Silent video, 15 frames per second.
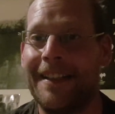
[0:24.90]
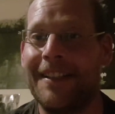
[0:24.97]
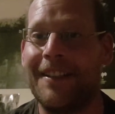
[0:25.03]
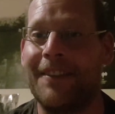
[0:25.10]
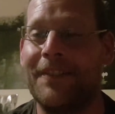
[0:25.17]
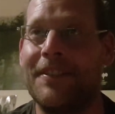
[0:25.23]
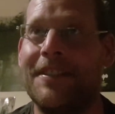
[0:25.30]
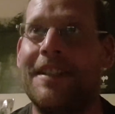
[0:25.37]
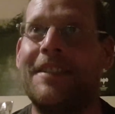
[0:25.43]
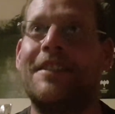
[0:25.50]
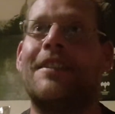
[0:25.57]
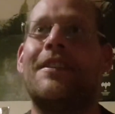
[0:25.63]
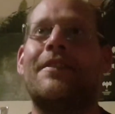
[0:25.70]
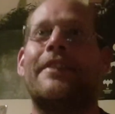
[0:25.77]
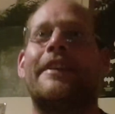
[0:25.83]
Conversation
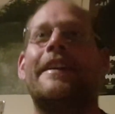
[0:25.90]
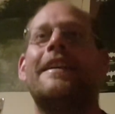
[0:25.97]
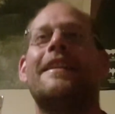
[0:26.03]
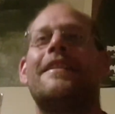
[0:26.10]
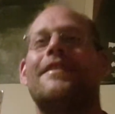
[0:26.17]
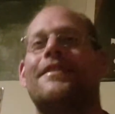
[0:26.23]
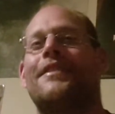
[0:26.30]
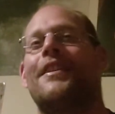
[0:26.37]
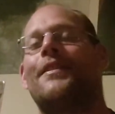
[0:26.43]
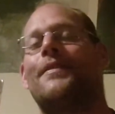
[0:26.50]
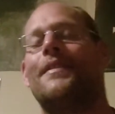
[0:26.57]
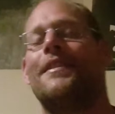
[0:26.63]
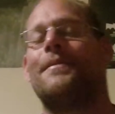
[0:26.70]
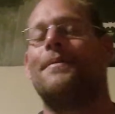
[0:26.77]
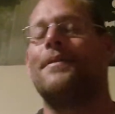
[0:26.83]
over. So,
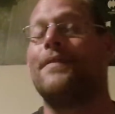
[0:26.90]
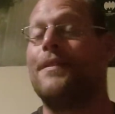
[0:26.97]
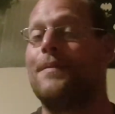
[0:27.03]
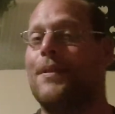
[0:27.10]
this movie